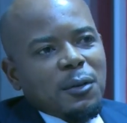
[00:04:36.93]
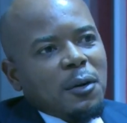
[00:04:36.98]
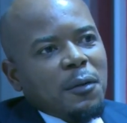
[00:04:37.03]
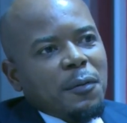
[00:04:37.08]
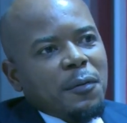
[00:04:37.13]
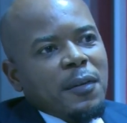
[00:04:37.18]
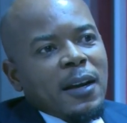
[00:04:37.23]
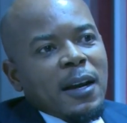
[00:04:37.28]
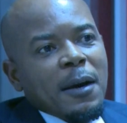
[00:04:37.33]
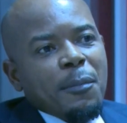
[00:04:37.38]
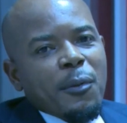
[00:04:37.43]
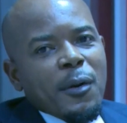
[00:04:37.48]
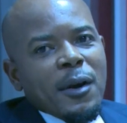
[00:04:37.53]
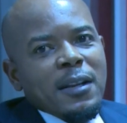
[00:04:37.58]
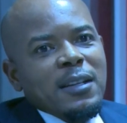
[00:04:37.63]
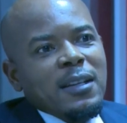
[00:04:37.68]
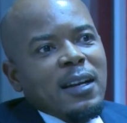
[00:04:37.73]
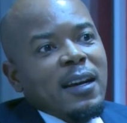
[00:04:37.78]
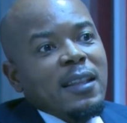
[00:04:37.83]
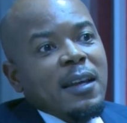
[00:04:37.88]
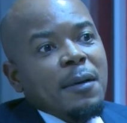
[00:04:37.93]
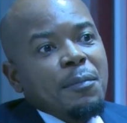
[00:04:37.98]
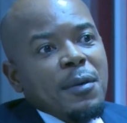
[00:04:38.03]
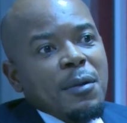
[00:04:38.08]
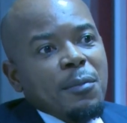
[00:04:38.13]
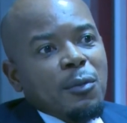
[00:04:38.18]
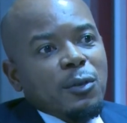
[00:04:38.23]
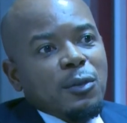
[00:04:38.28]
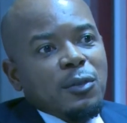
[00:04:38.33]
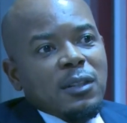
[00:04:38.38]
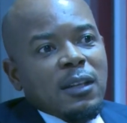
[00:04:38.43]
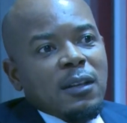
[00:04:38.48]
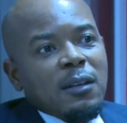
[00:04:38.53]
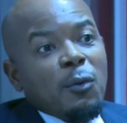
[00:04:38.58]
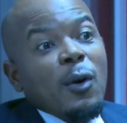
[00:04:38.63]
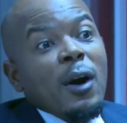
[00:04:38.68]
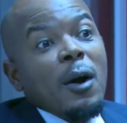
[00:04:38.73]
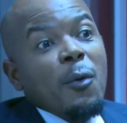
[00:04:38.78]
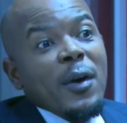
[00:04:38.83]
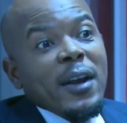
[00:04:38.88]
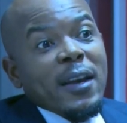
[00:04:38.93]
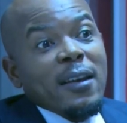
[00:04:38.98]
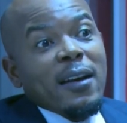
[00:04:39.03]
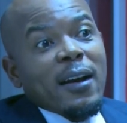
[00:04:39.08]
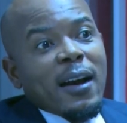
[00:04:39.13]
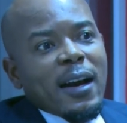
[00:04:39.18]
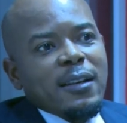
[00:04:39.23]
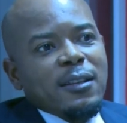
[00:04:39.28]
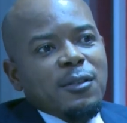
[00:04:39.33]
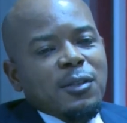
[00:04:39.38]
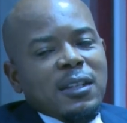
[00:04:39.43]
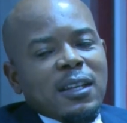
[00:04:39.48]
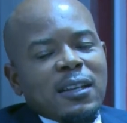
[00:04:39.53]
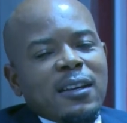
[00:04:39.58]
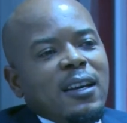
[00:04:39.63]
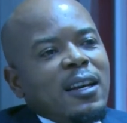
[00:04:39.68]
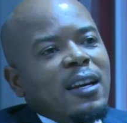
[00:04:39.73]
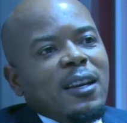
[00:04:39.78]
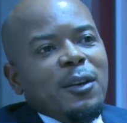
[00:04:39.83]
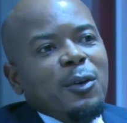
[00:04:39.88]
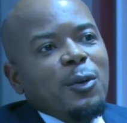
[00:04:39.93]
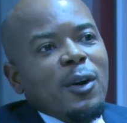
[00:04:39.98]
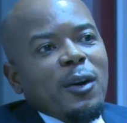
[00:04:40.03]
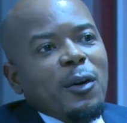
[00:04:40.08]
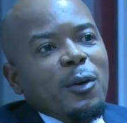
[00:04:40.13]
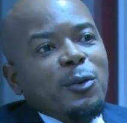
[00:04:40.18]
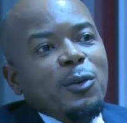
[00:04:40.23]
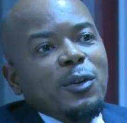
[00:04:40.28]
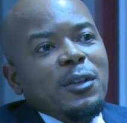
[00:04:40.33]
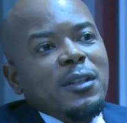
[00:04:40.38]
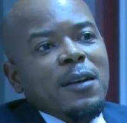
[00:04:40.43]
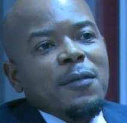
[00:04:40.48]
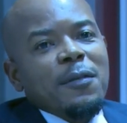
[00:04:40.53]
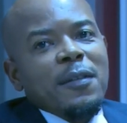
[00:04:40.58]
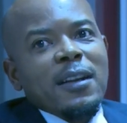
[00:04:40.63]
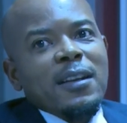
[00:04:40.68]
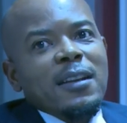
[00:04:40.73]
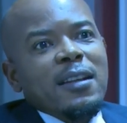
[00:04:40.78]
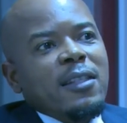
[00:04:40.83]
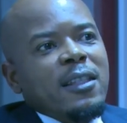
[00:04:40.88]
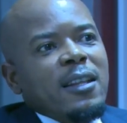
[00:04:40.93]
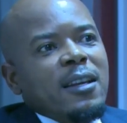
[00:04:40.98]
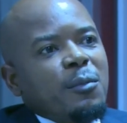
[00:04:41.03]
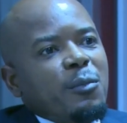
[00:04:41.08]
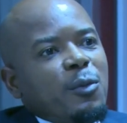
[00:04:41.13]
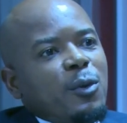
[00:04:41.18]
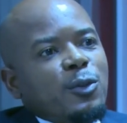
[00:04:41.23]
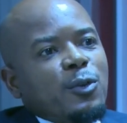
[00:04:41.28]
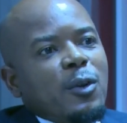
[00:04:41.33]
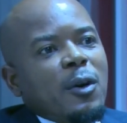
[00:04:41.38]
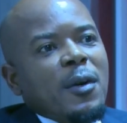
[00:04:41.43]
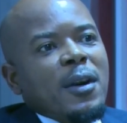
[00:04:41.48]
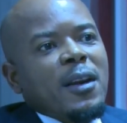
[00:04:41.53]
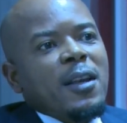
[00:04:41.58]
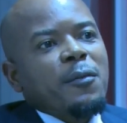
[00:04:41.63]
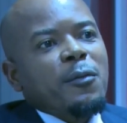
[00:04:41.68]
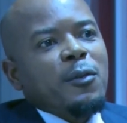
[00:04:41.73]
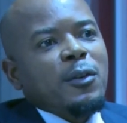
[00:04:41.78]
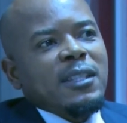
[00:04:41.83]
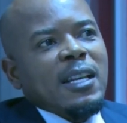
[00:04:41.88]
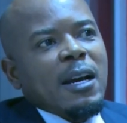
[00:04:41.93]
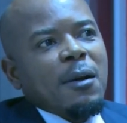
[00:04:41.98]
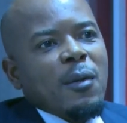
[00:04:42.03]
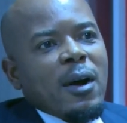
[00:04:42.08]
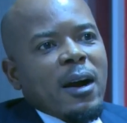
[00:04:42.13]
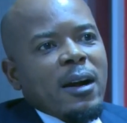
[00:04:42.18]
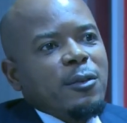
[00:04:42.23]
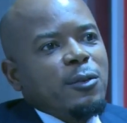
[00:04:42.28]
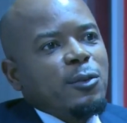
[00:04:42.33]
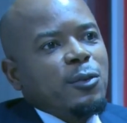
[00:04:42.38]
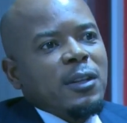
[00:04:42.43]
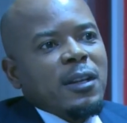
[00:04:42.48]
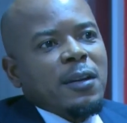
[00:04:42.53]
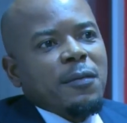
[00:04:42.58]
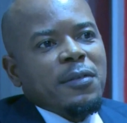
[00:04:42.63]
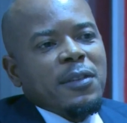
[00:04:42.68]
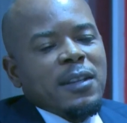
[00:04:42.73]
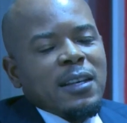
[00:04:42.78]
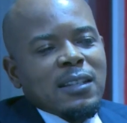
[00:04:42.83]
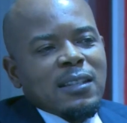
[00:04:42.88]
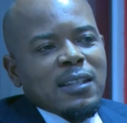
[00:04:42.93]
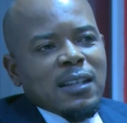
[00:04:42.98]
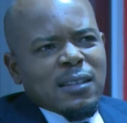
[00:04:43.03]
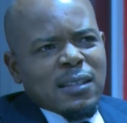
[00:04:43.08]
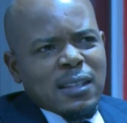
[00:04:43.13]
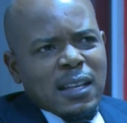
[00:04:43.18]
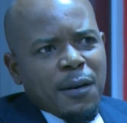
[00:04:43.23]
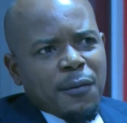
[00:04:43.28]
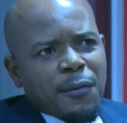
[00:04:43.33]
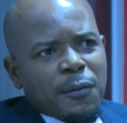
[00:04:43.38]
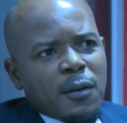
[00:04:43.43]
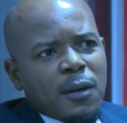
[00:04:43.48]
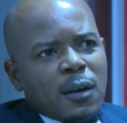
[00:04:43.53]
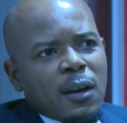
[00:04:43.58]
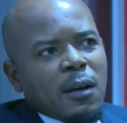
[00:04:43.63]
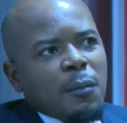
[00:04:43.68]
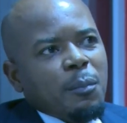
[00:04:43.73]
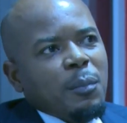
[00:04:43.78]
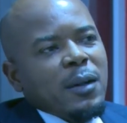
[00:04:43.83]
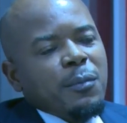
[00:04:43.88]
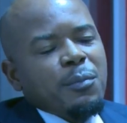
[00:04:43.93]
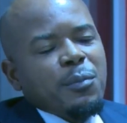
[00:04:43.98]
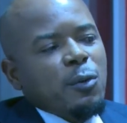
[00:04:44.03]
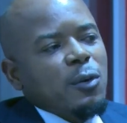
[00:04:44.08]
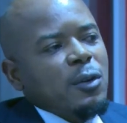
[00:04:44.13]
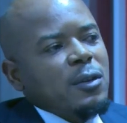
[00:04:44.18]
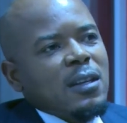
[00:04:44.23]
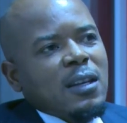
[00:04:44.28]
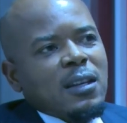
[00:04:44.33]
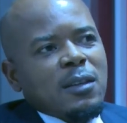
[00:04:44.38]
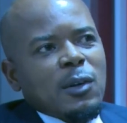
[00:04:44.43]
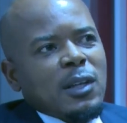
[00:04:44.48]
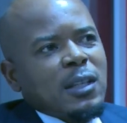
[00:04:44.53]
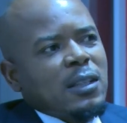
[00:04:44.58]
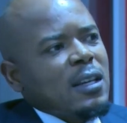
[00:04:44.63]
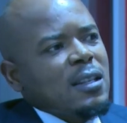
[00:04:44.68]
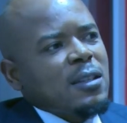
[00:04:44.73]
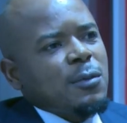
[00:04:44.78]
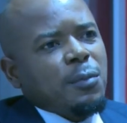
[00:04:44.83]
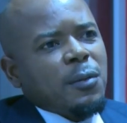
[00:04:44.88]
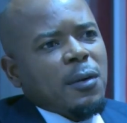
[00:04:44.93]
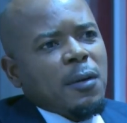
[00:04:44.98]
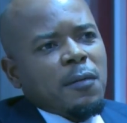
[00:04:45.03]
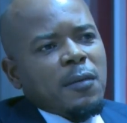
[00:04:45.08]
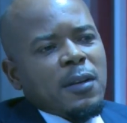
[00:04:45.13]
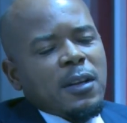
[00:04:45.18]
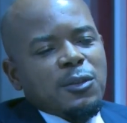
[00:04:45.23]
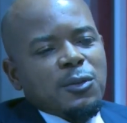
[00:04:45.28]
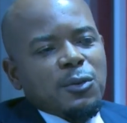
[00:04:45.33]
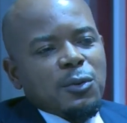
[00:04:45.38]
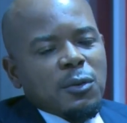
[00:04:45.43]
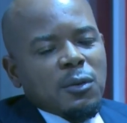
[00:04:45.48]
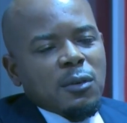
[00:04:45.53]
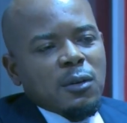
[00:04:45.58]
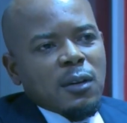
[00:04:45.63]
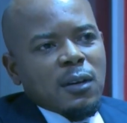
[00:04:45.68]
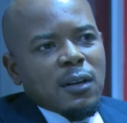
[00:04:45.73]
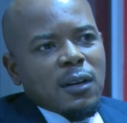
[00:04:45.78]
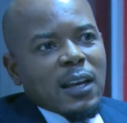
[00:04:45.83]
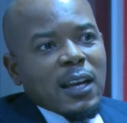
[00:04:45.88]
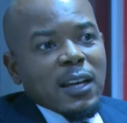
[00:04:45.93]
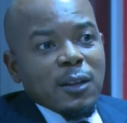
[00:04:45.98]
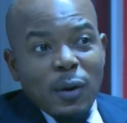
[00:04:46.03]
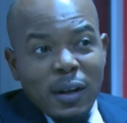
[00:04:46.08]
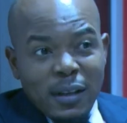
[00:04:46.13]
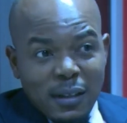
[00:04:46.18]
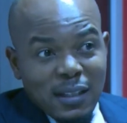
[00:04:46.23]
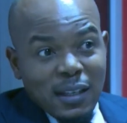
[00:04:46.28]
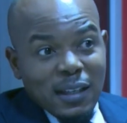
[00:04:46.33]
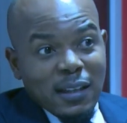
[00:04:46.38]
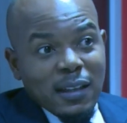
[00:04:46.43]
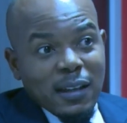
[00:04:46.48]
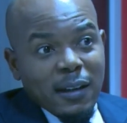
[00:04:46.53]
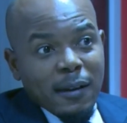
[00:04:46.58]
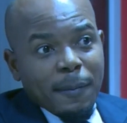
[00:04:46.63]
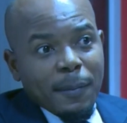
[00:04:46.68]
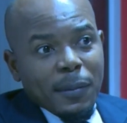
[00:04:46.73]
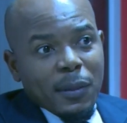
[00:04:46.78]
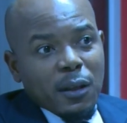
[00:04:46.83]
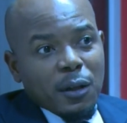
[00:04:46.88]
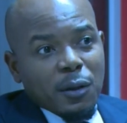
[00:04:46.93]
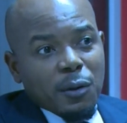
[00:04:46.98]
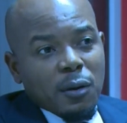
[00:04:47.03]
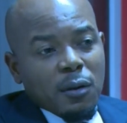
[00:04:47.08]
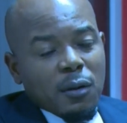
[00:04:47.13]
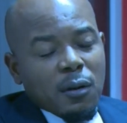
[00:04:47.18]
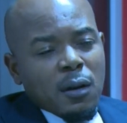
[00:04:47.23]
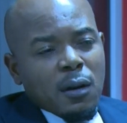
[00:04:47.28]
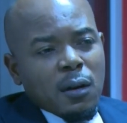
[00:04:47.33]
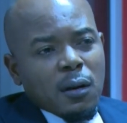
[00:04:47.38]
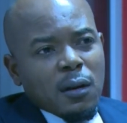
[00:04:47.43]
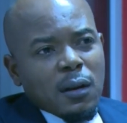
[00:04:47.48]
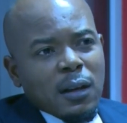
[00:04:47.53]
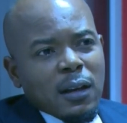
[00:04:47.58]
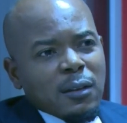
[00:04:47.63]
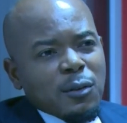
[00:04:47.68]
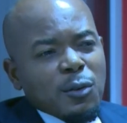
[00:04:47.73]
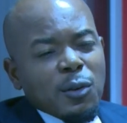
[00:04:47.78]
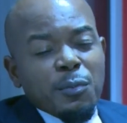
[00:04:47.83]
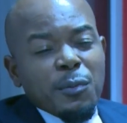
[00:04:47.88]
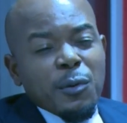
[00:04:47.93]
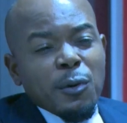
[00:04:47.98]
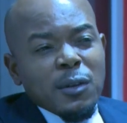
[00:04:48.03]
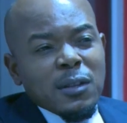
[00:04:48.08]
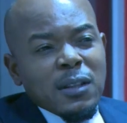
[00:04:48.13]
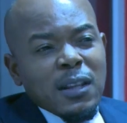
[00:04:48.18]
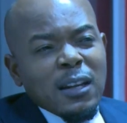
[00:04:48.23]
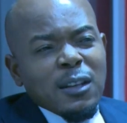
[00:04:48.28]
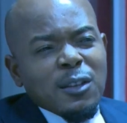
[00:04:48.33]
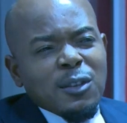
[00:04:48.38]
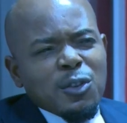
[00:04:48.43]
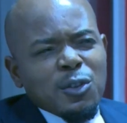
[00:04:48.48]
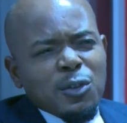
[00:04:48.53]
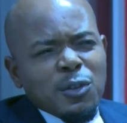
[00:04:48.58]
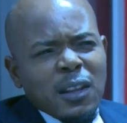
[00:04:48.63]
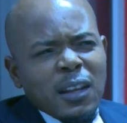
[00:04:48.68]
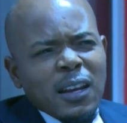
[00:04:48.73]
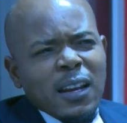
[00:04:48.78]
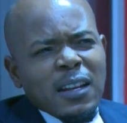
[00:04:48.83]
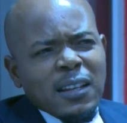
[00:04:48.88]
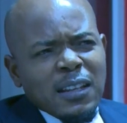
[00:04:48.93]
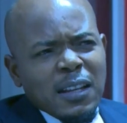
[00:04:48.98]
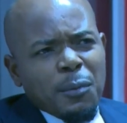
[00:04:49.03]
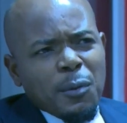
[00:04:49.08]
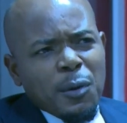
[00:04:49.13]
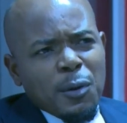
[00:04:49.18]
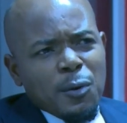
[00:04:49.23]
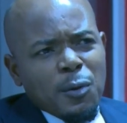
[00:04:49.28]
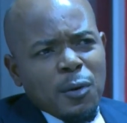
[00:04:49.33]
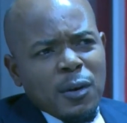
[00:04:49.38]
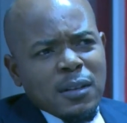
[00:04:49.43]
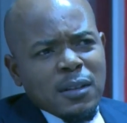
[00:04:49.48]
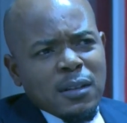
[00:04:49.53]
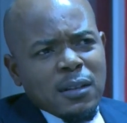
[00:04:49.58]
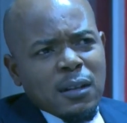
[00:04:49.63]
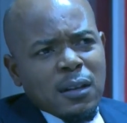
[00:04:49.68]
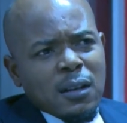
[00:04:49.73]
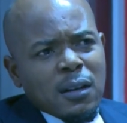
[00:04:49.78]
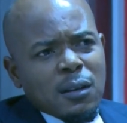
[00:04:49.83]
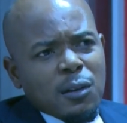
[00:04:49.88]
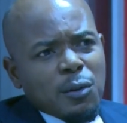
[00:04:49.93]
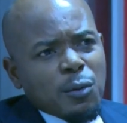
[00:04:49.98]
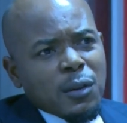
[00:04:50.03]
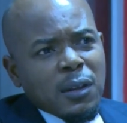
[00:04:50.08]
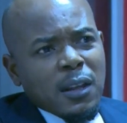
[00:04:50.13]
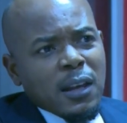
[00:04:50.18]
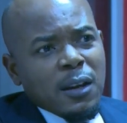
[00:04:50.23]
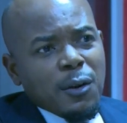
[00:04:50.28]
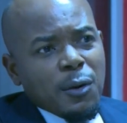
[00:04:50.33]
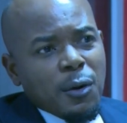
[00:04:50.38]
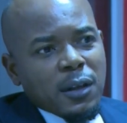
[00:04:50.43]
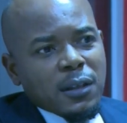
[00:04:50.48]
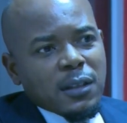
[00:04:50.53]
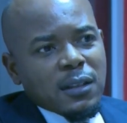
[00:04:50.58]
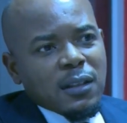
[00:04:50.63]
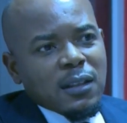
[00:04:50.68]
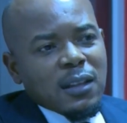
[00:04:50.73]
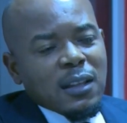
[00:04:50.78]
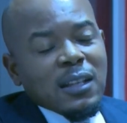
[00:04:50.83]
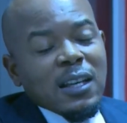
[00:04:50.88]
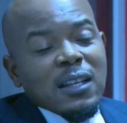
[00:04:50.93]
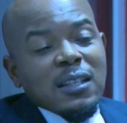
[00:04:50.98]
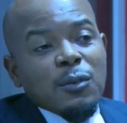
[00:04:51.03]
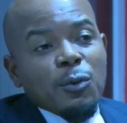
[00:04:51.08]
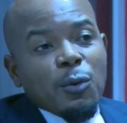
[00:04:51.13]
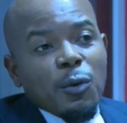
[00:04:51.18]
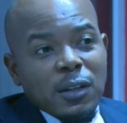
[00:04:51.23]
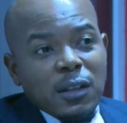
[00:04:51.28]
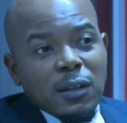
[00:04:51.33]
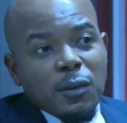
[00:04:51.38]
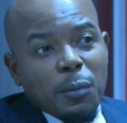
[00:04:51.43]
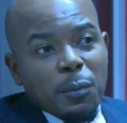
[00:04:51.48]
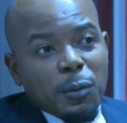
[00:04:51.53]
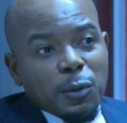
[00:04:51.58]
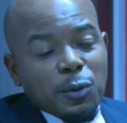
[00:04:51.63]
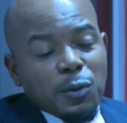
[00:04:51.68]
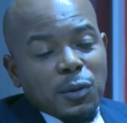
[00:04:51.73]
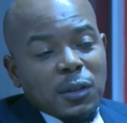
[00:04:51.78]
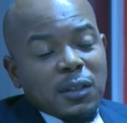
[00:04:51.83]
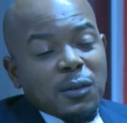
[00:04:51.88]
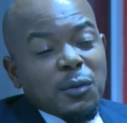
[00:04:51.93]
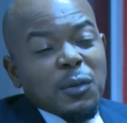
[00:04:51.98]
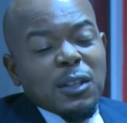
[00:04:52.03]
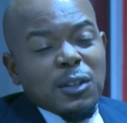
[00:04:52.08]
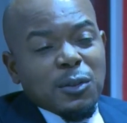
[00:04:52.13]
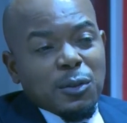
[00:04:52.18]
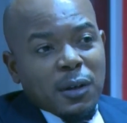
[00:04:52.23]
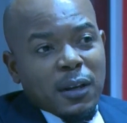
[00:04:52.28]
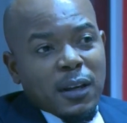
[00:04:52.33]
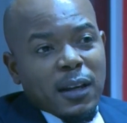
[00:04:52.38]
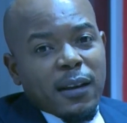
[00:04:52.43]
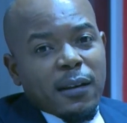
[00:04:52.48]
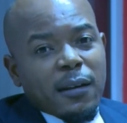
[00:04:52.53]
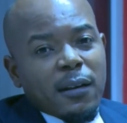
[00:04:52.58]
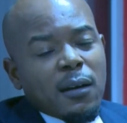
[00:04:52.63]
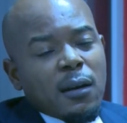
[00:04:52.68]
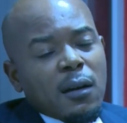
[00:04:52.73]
finger pointing other people to say, who are working hard, to say, you don't have anything because you're working for someone, you don't have this and stuff. But because they were just privileged to get one tender, you know, and not because they're entrepreneurs. No, they are not. They just got an opportunity, which is okay.